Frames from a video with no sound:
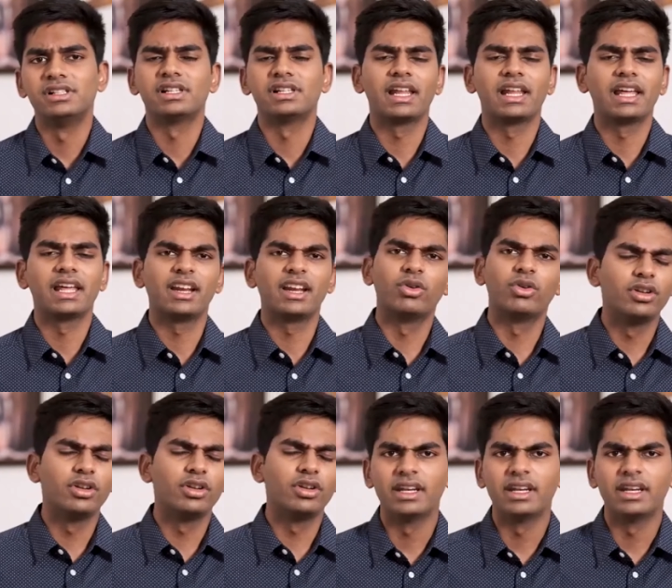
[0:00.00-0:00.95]
i told you the
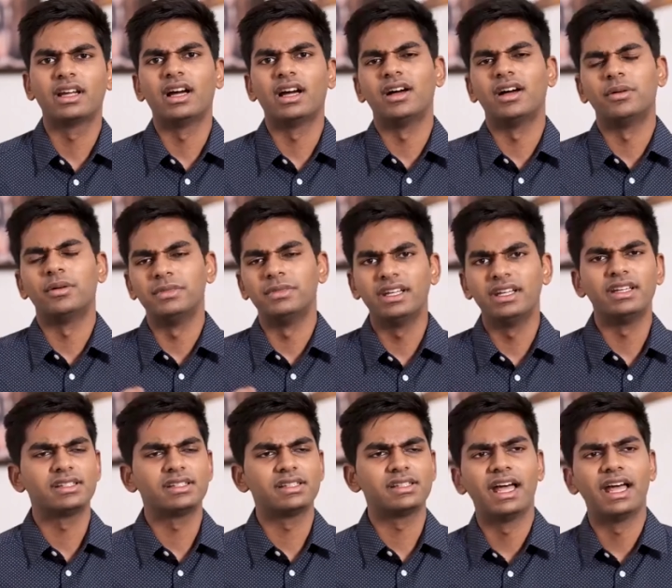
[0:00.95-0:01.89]
income
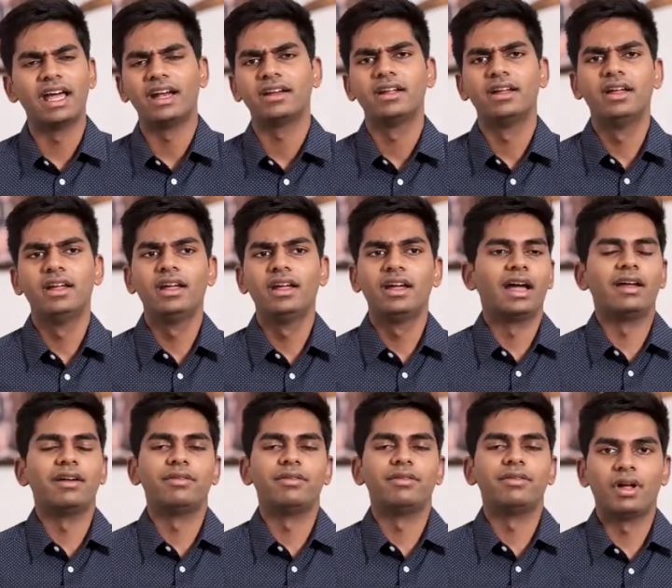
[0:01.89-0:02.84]
this that
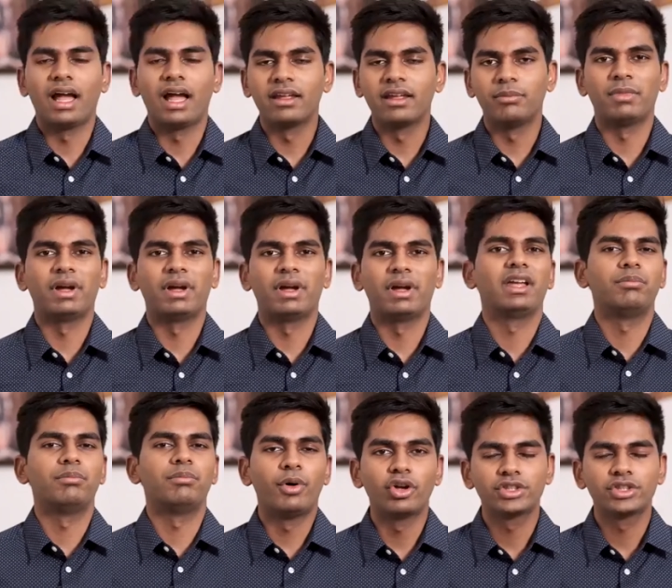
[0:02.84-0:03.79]
i i my
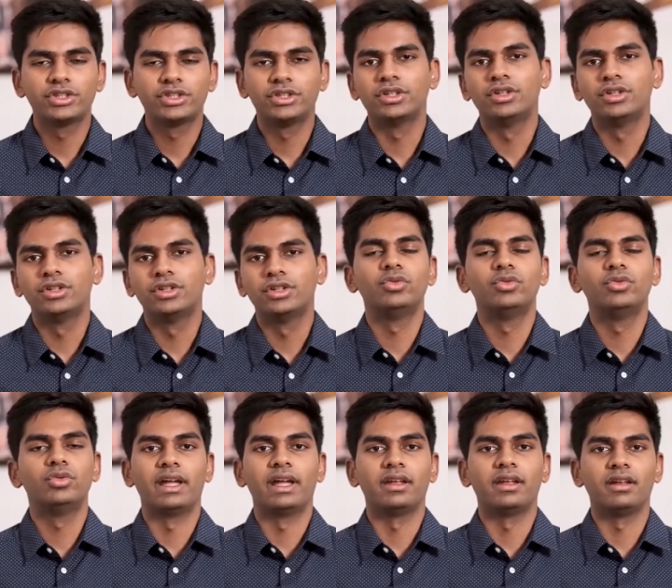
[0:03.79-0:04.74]
posture grew
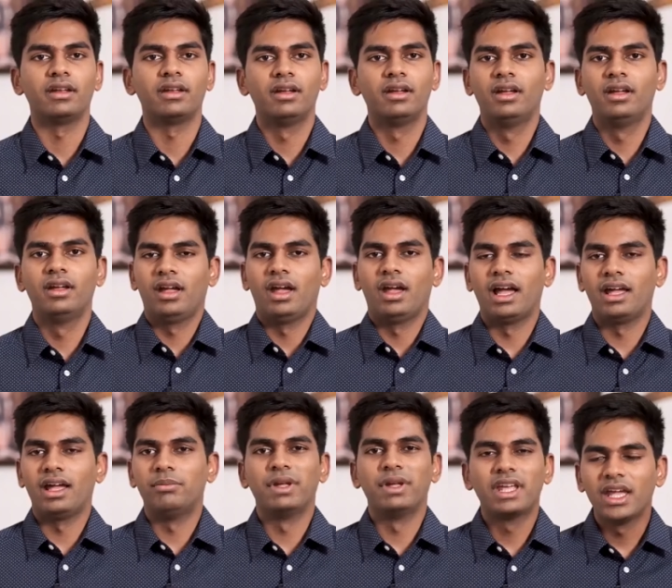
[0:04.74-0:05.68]
i i
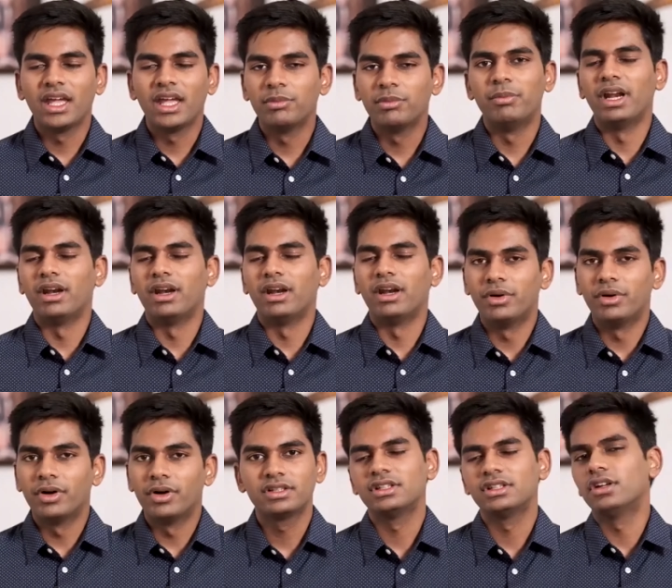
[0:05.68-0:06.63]
became a better
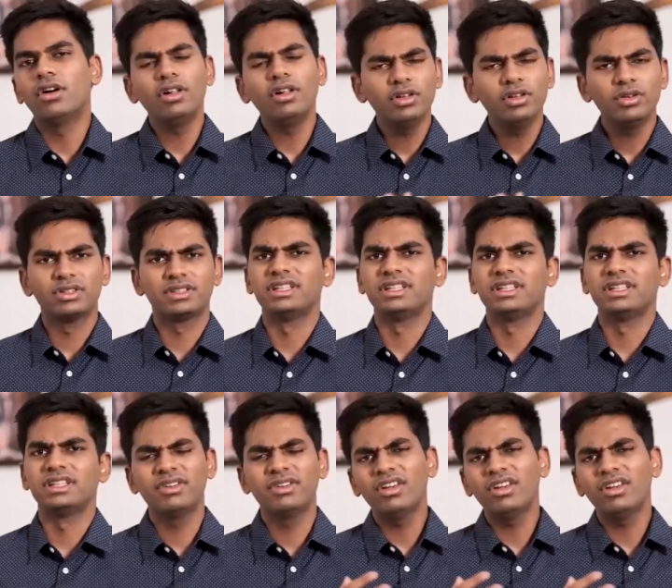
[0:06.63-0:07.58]
person all those things there
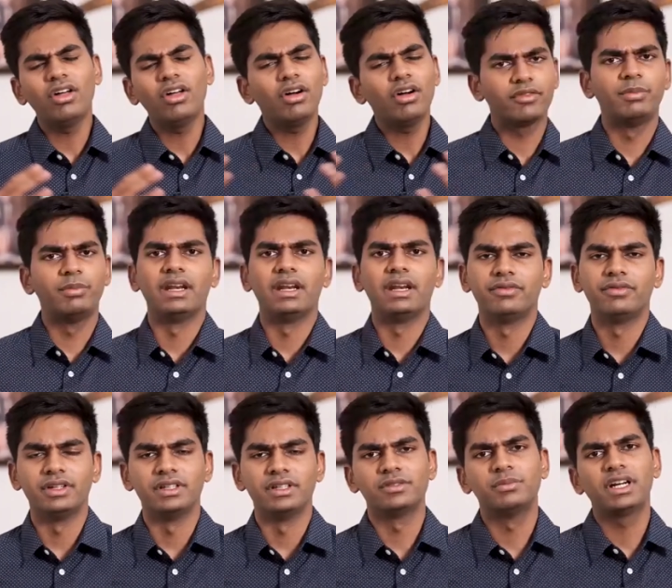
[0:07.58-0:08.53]
were a lot of
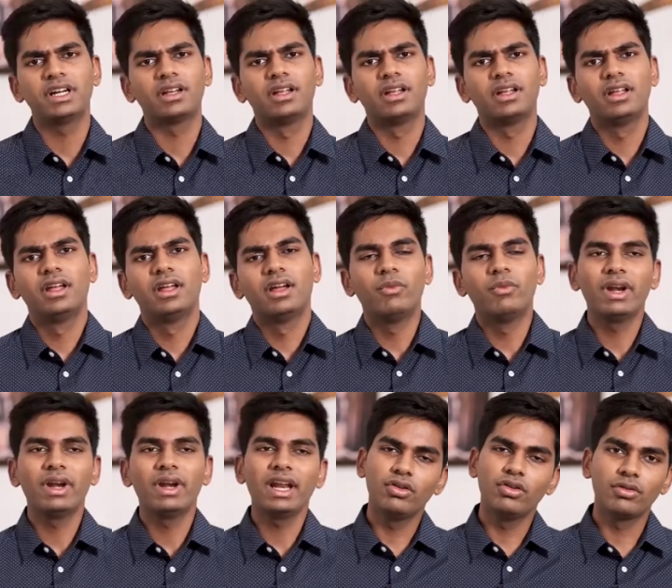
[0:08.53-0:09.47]
benefits but when i
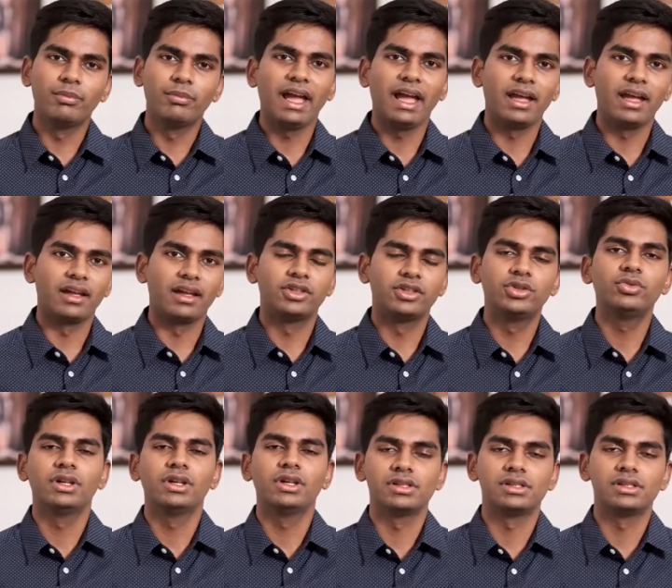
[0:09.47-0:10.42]
look back two
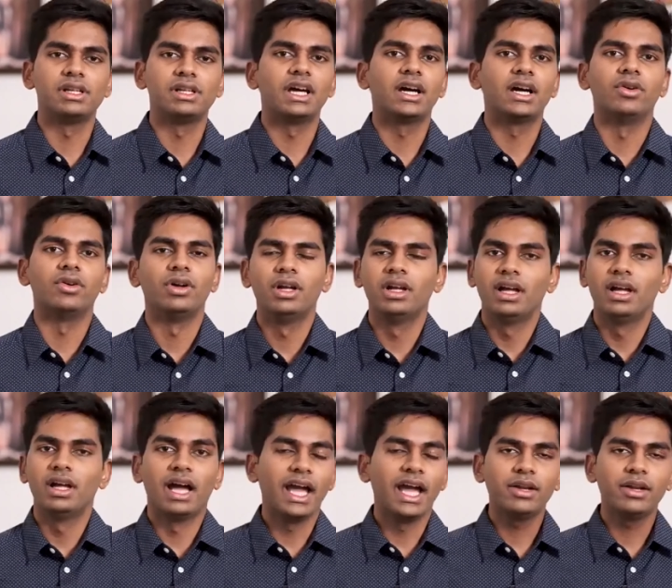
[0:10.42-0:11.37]
years and now
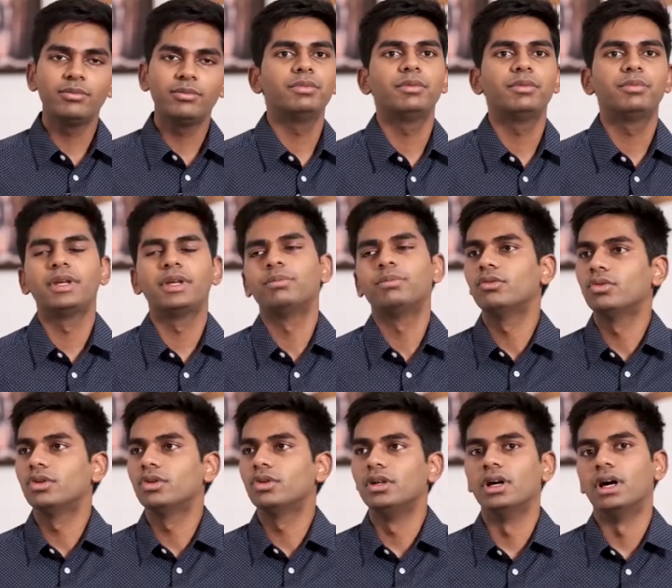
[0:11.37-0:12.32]
i remember people
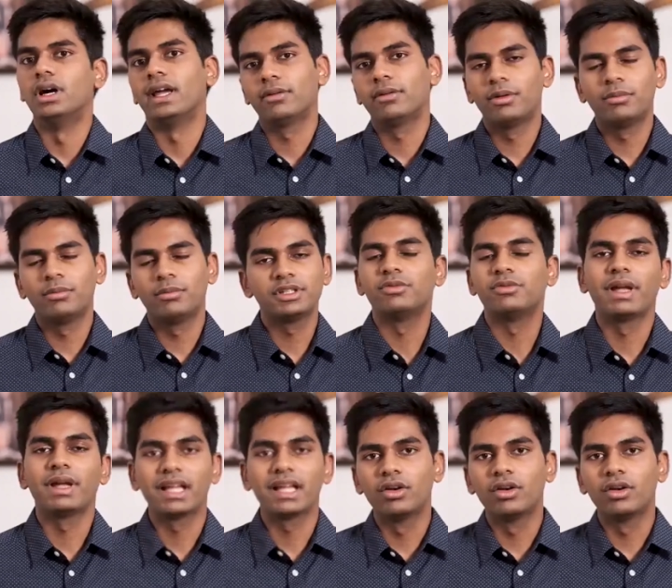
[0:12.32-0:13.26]
would i remember some of my
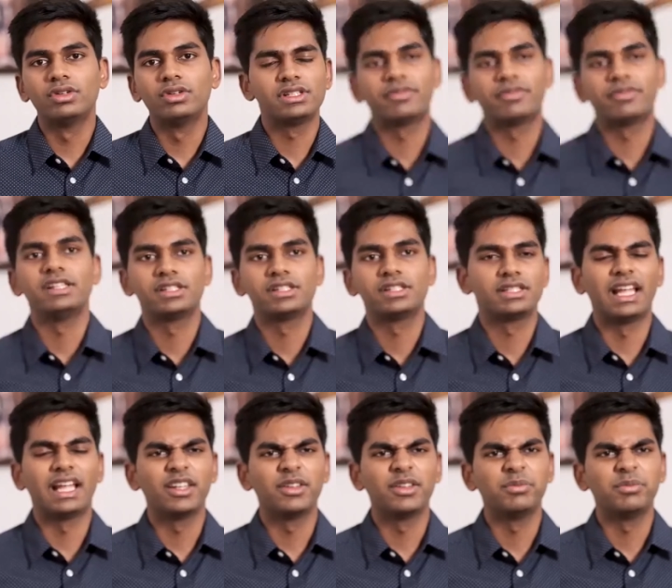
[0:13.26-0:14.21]
closest friends
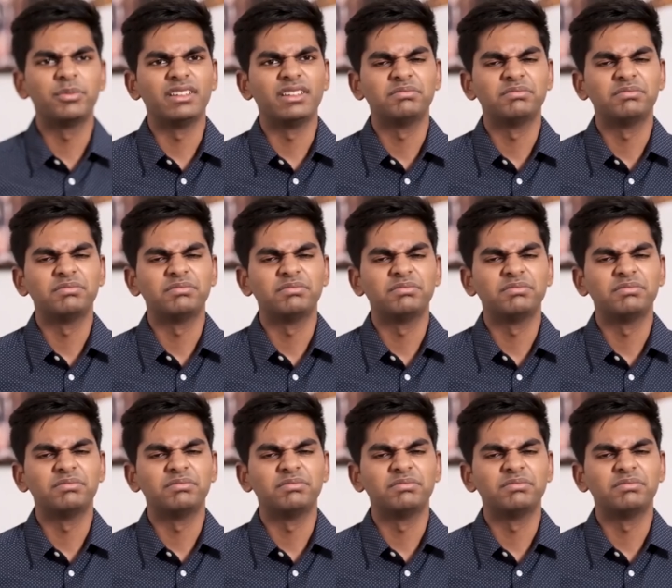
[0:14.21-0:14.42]
telling me